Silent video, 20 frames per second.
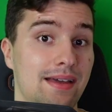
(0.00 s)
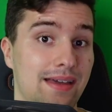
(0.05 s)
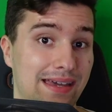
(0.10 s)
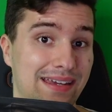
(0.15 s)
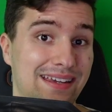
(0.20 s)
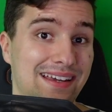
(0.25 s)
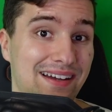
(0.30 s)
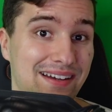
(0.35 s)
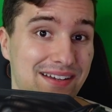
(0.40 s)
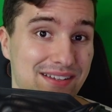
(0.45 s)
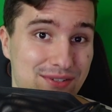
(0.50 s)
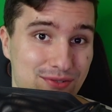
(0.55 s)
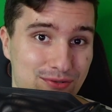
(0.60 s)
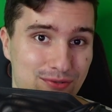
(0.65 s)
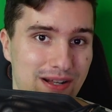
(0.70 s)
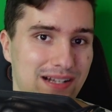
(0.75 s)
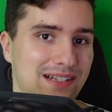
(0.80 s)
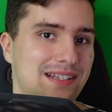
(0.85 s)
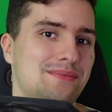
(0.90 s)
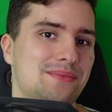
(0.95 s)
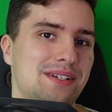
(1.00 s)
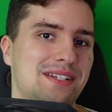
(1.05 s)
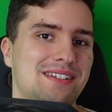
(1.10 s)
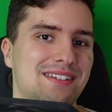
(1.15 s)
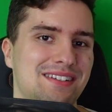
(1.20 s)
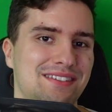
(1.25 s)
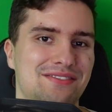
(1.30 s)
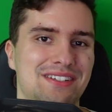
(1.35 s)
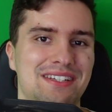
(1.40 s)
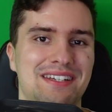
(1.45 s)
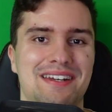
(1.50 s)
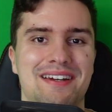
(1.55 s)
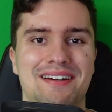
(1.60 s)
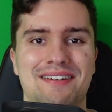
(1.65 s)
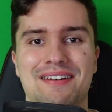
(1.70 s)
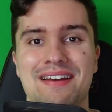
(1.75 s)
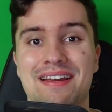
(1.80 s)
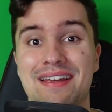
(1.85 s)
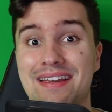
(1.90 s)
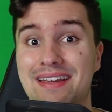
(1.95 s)
Hey guys, welcome back to a new
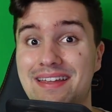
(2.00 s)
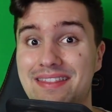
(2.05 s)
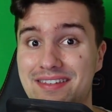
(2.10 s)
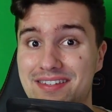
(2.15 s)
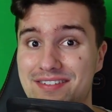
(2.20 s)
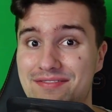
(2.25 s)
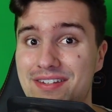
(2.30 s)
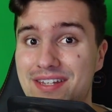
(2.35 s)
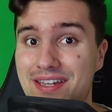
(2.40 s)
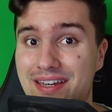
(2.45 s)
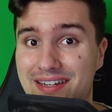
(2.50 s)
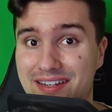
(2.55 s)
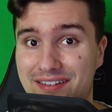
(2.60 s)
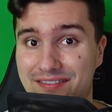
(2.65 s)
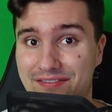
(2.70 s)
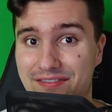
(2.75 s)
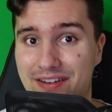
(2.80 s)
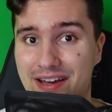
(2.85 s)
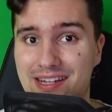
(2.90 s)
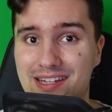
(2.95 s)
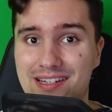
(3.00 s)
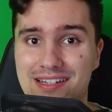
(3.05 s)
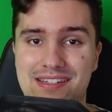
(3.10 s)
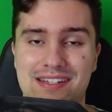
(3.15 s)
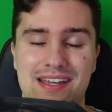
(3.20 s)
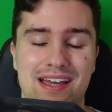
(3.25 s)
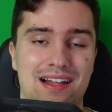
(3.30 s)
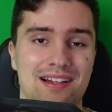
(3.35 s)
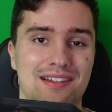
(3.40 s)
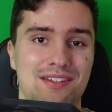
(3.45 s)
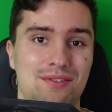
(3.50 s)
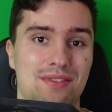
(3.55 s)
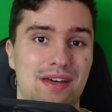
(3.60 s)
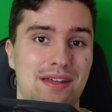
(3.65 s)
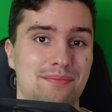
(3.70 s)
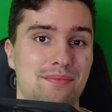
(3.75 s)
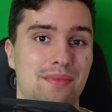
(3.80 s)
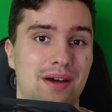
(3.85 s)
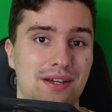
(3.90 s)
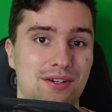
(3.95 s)
video. In this video I can finally tell you
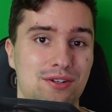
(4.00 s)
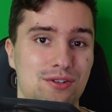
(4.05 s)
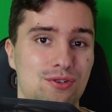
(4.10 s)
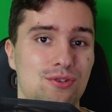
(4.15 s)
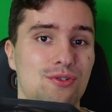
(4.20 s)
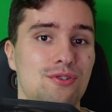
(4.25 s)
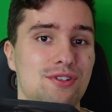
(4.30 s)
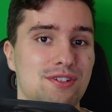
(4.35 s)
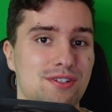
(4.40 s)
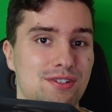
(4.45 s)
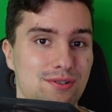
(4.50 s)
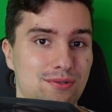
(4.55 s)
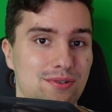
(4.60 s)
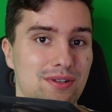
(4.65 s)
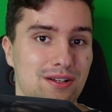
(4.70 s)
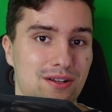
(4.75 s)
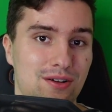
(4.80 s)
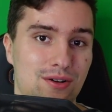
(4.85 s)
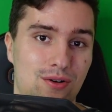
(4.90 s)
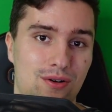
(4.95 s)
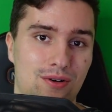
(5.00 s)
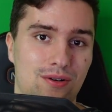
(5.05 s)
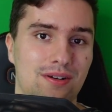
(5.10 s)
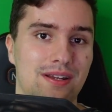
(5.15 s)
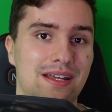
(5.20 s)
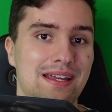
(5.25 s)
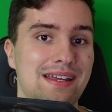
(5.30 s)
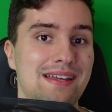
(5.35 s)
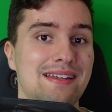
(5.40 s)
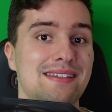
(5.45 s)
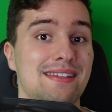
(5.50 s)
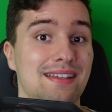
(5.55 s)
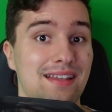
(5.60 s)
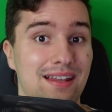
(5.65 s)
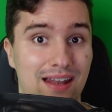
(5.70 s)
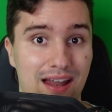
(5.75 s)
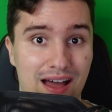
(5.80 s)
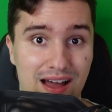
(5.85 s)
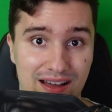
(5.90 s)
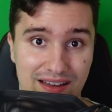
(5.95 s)
that my course Doodlekong is
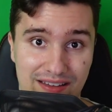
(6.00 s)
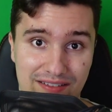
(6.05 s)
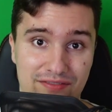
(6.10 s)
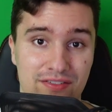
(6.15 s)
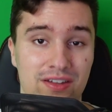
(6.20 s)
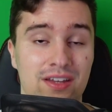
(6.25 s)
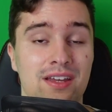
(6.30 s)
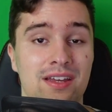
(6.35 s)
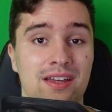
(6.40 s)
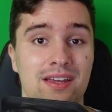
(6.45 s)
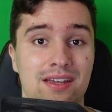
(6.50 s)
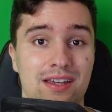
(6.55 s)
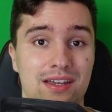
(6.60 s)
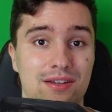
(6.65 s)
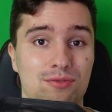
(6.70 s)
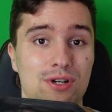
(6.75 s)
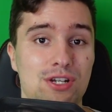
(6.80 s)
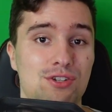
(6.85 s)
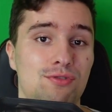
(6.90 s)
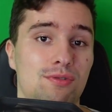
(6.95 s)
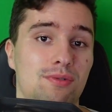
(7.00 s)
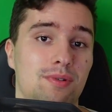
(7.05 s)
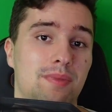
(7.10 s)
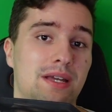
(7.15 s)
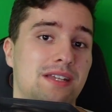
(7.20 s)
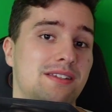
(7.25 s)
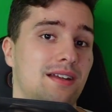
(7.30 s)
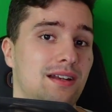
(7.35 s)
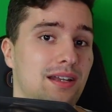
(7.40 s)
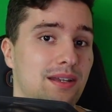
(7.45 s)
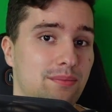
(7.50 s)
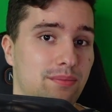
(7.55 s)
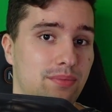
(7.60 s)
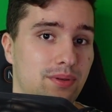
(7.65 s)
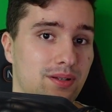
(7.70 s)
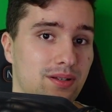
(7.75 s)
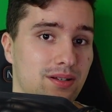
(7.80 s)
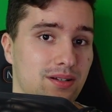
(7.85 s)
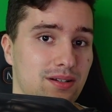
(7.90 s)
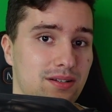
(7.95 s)
live, in which we will basically
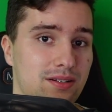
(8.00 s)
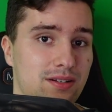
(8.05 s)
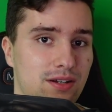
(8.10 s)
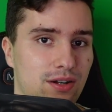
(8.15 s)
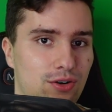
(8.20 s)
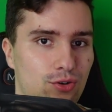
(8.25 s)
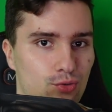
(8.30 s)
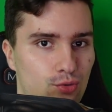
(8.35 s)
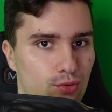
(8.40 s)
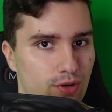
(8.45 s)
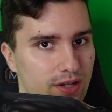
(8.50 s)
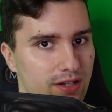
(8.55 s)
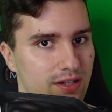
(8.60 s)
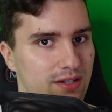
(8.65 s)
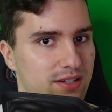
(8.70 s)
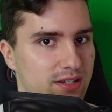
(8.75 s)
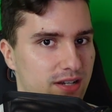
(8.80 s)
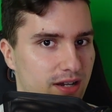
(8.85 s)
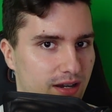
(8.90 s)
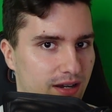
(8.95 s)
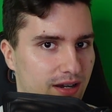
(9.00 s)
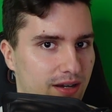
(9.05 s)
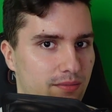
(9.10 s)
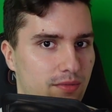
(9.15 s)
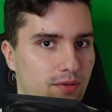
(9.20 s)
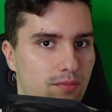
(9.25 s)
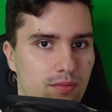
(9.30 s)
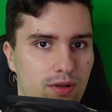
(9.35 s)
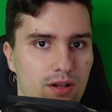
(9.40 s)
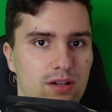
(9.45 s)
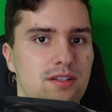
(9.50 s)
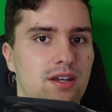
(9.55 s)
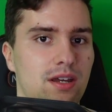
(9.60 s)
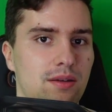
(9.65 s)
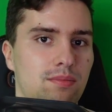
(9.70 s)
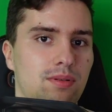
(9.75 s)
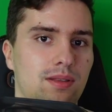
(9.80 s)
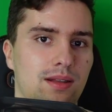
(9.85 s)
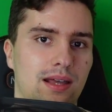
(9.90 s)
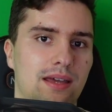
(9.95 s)
build a real-time
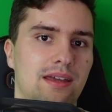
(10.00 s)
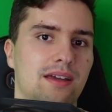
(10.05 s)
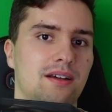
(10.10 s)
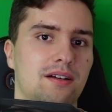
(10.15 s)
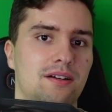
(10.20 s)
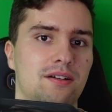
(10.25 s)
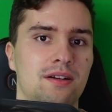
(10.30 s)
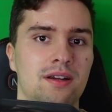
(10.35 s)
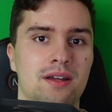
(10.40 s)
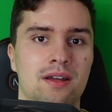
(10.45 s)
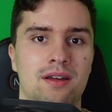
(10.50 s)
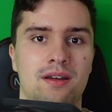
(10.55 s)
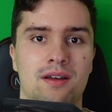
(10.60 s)
multiplayer